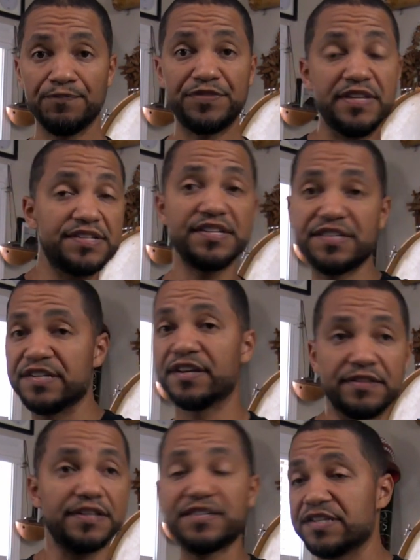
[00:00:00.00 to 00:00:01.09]
this
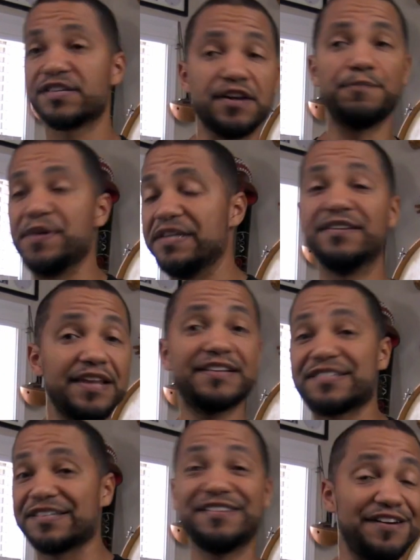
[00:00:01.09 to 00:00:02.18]
is gonna be less